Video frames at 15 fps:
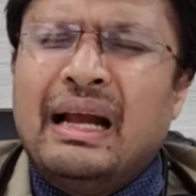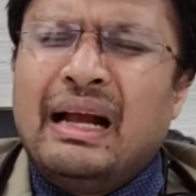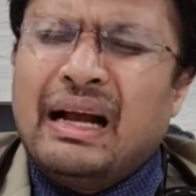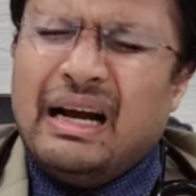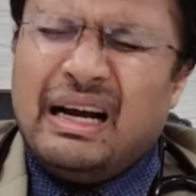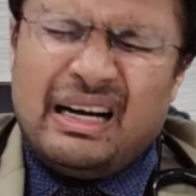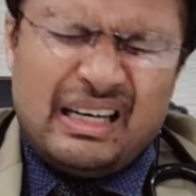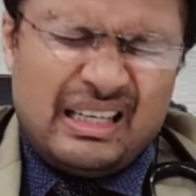
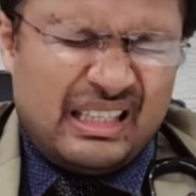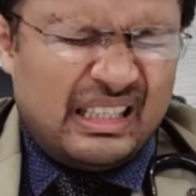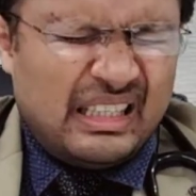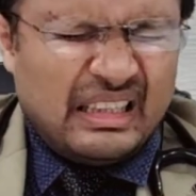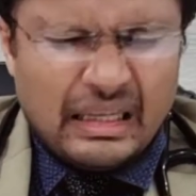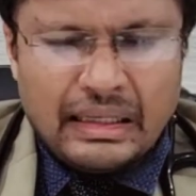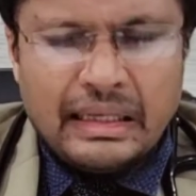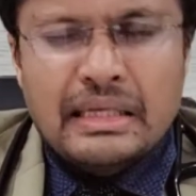uh,
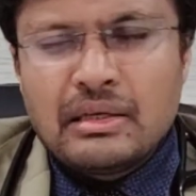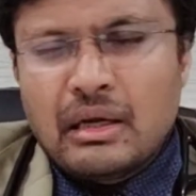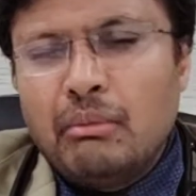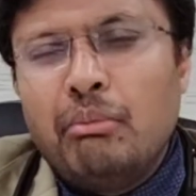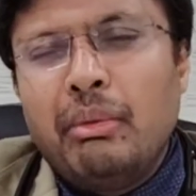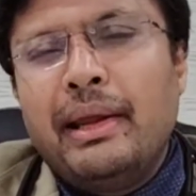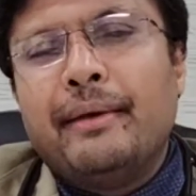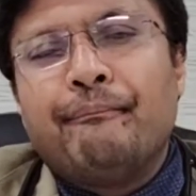the
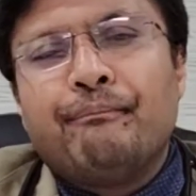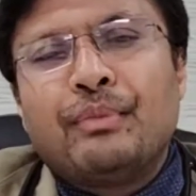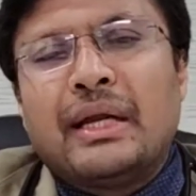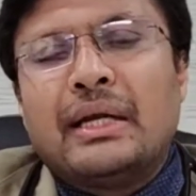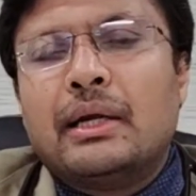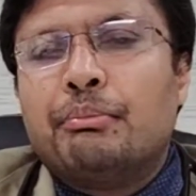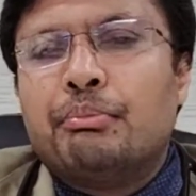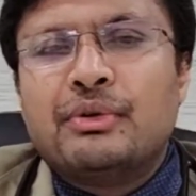reason being
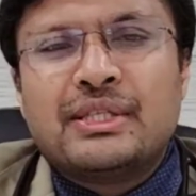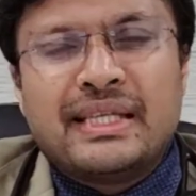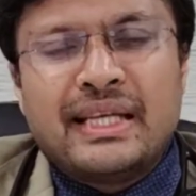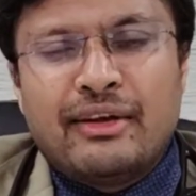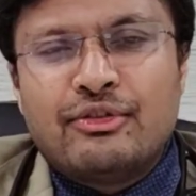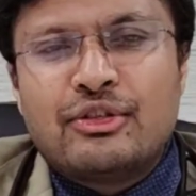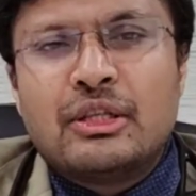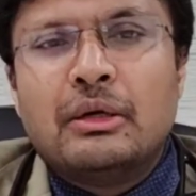that it
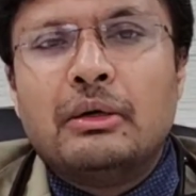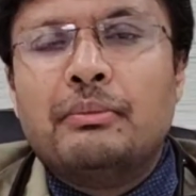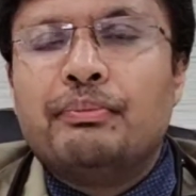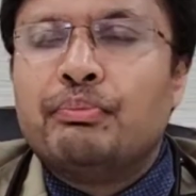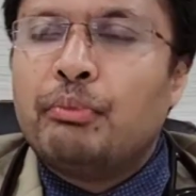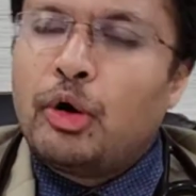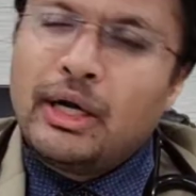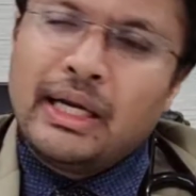saves the
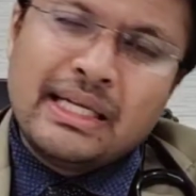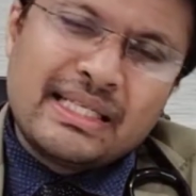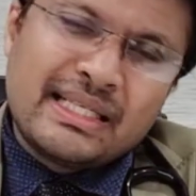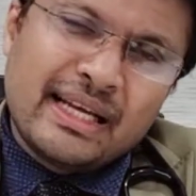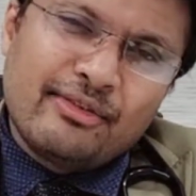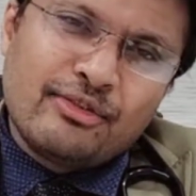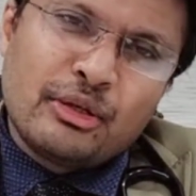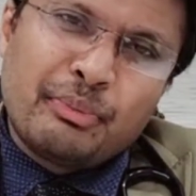body, it
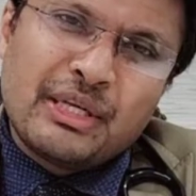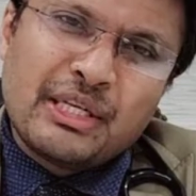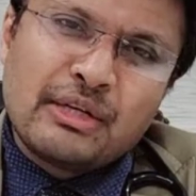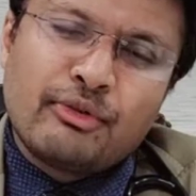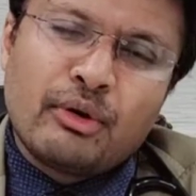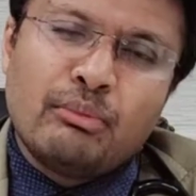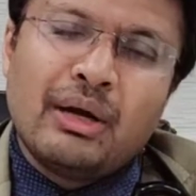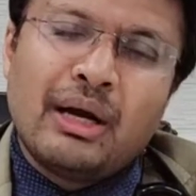saves the
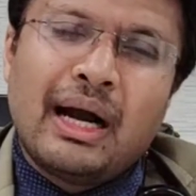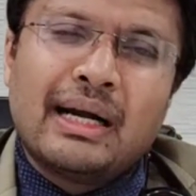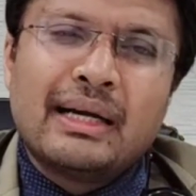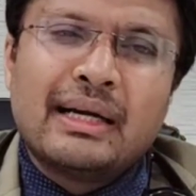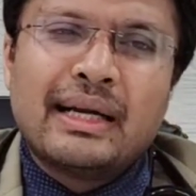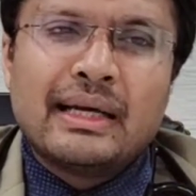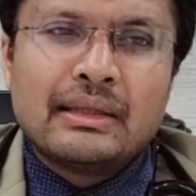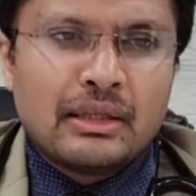patient from the heart
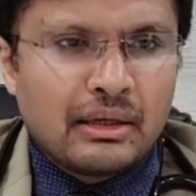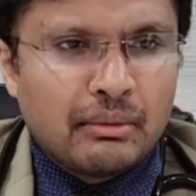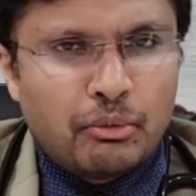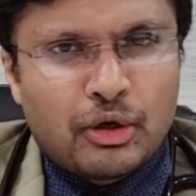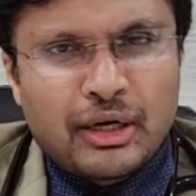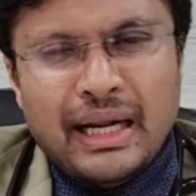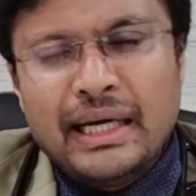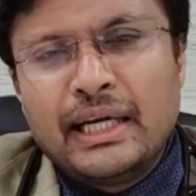attack, the
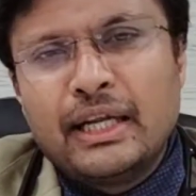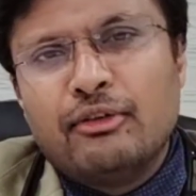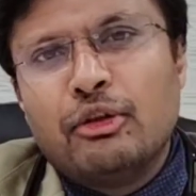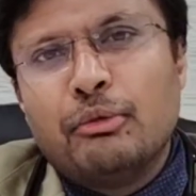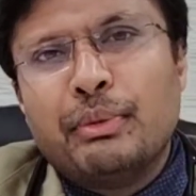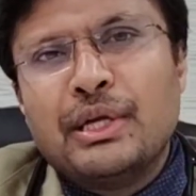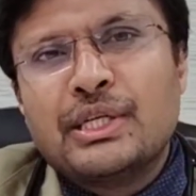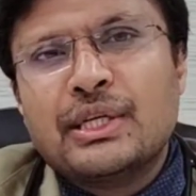mortality of
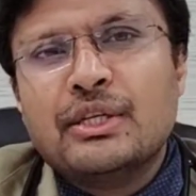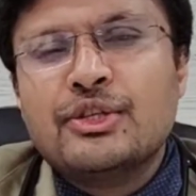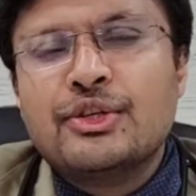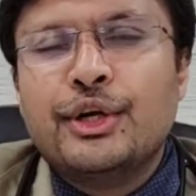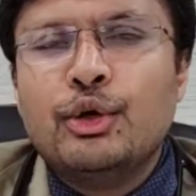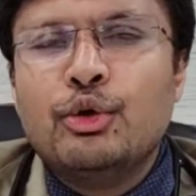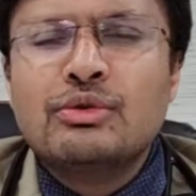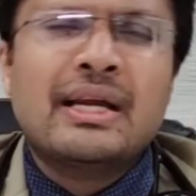the patient is
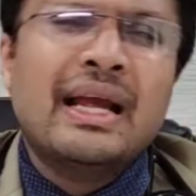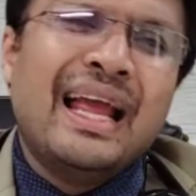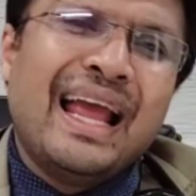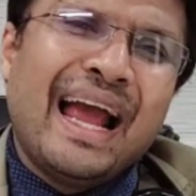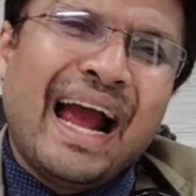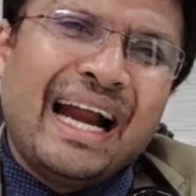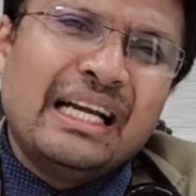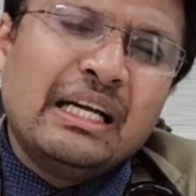reduced
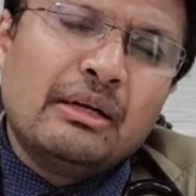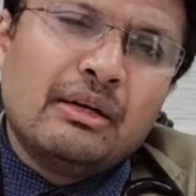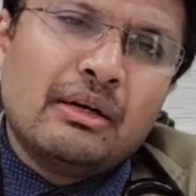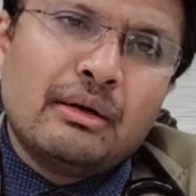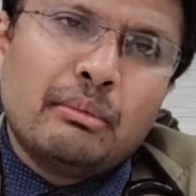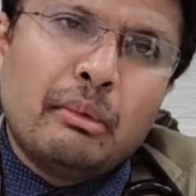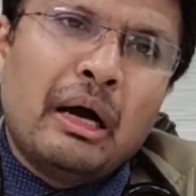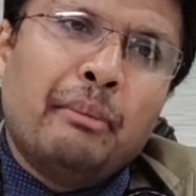and
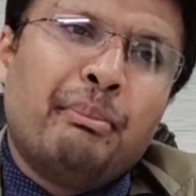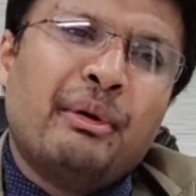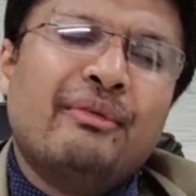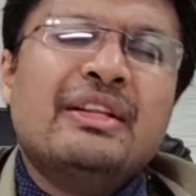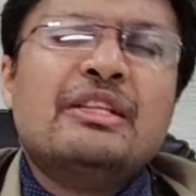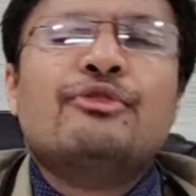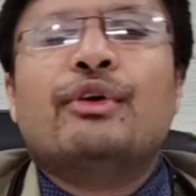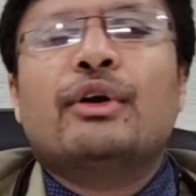it uh,
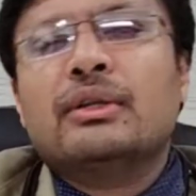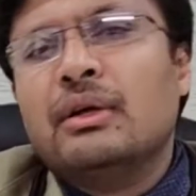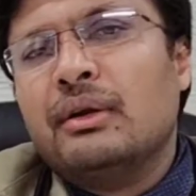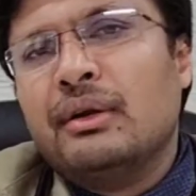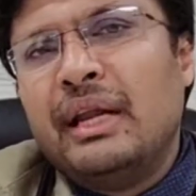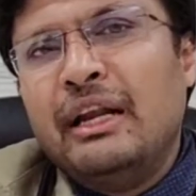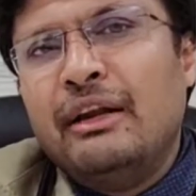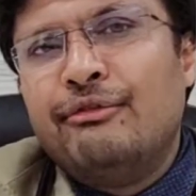prevents further
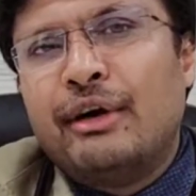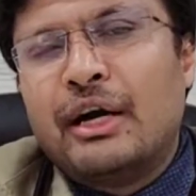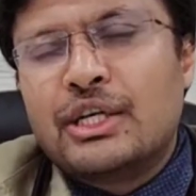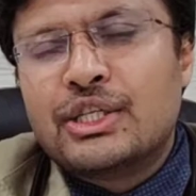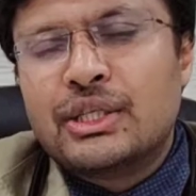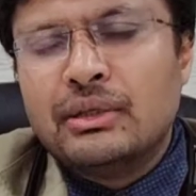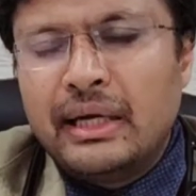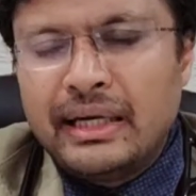
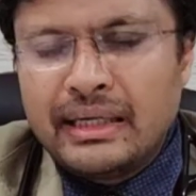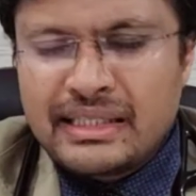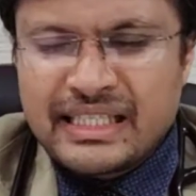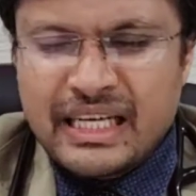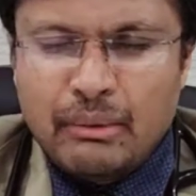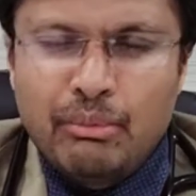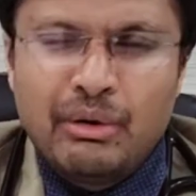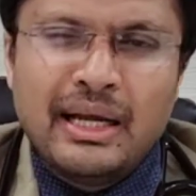reinfarction, it
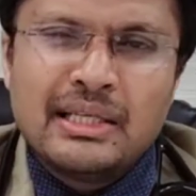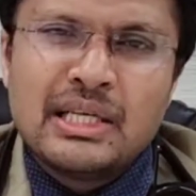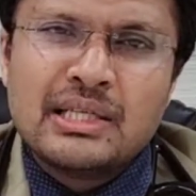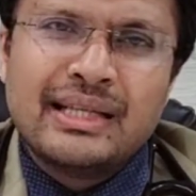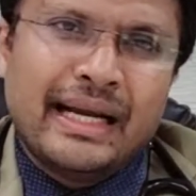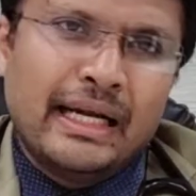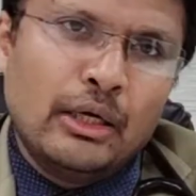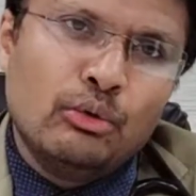stabilizes
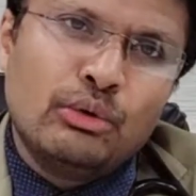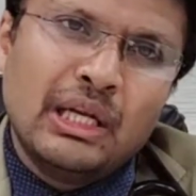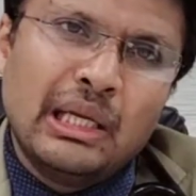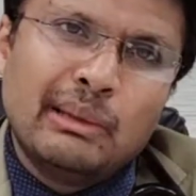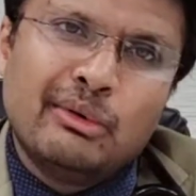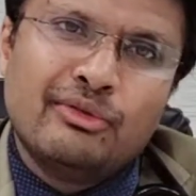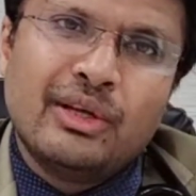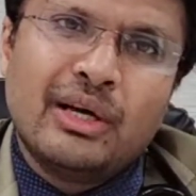the
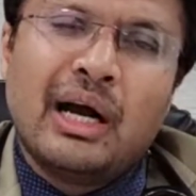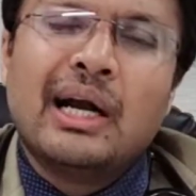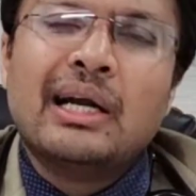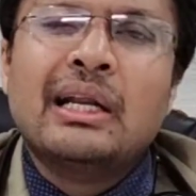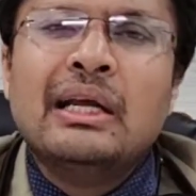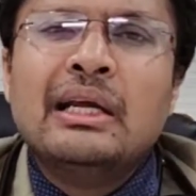endothelium of the heart.